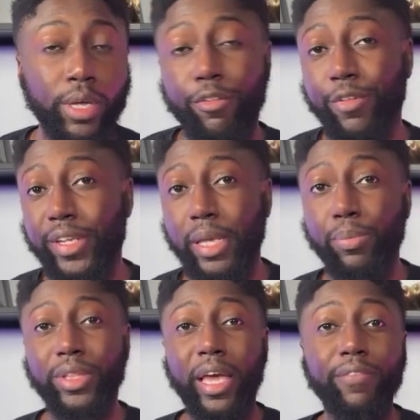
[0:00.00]
For example,
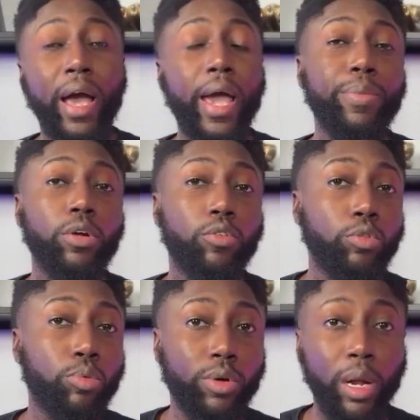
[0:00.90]
they have a hyper growth
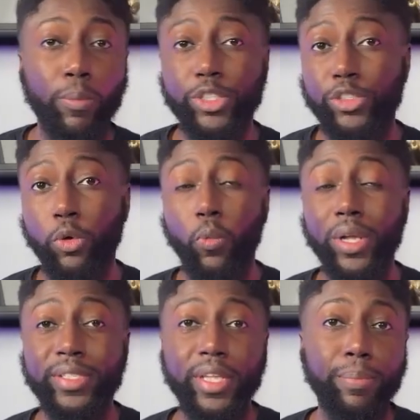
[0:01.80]
program, which is their
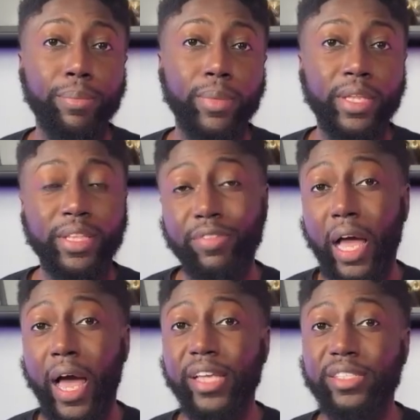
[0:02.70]
1-step. They have the
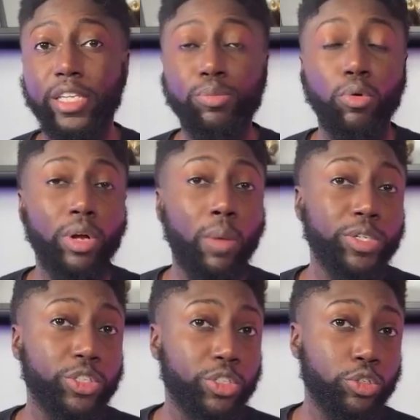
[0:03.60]
high stakes program, which
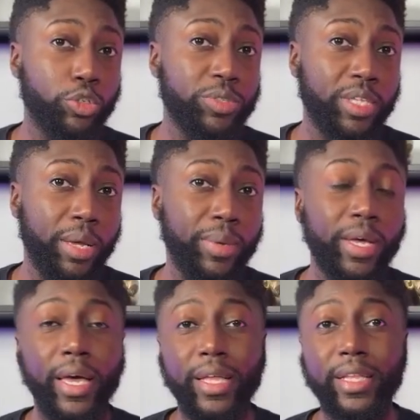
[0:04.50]
is the 2-step,
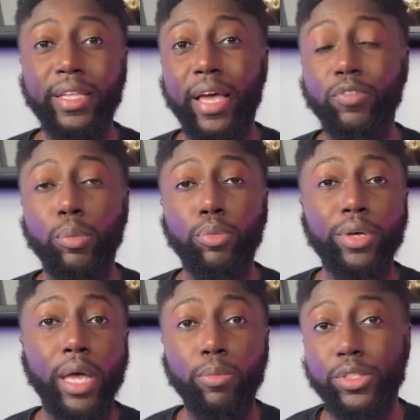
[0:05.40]
and then they have the
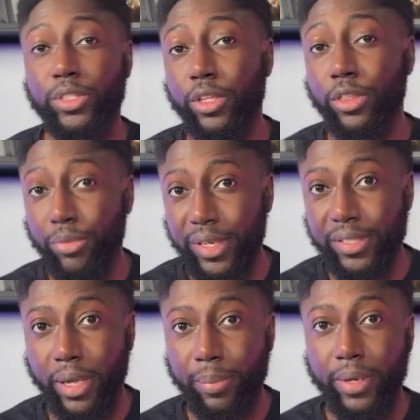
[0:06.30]
bootcamp, which is the
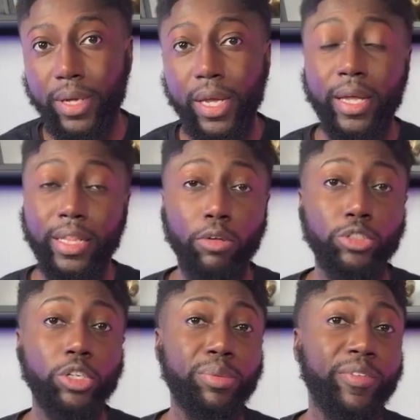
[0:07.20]
3-step. Now, in
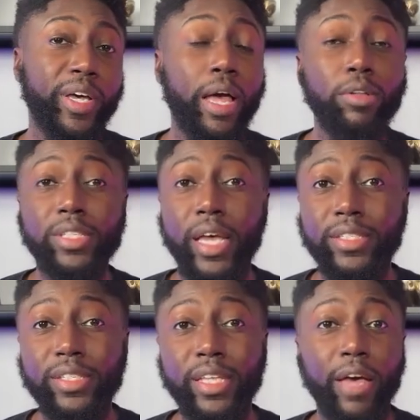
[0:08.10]
terms of account
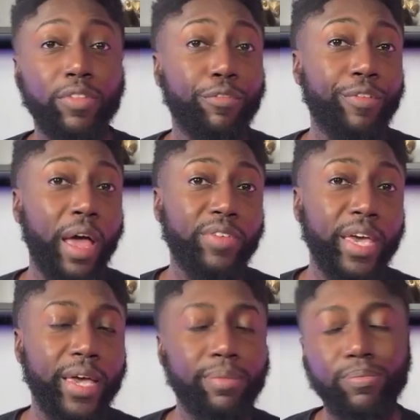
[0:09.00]
sizes, they have the
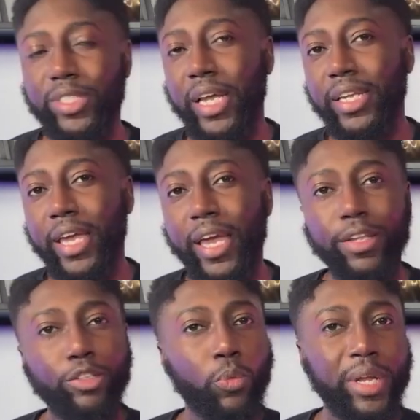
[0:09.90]
5K, 10K,
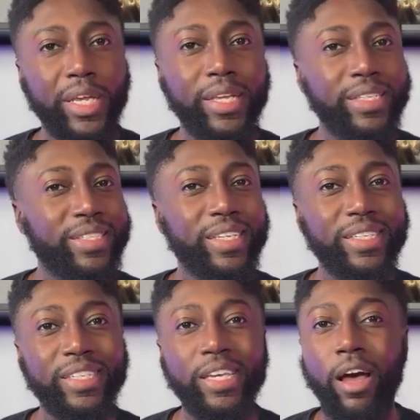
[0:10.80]
20,
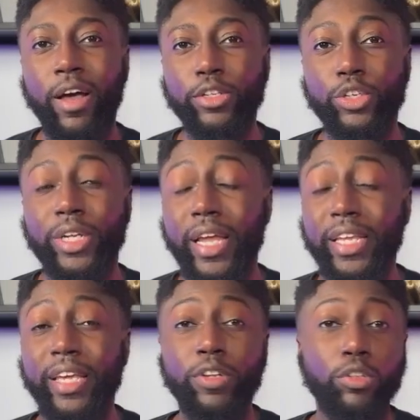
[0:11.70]
60, 100, and
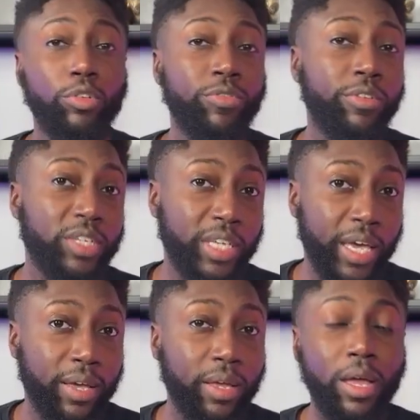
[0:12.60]
even a
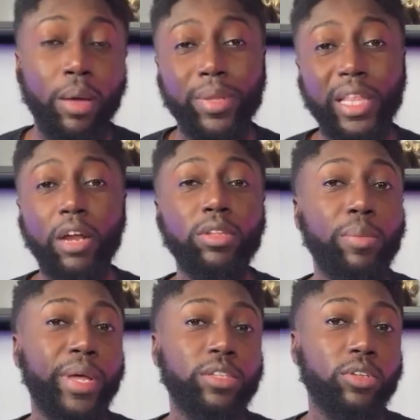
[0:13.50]
250K, but that all
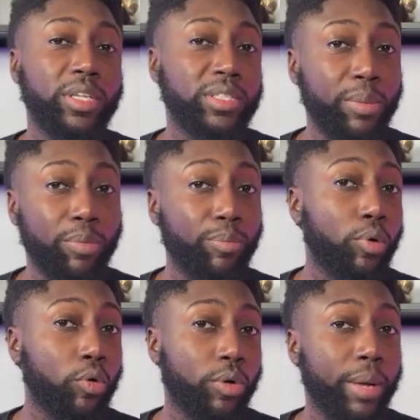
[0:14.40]
depends on the type of
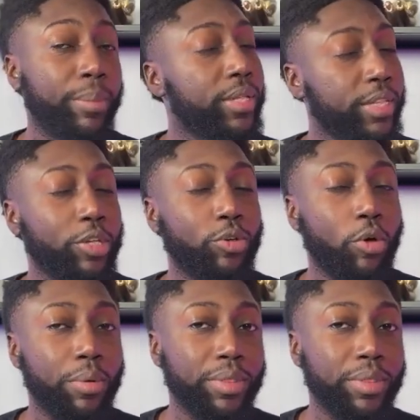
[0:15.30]
program that you go with.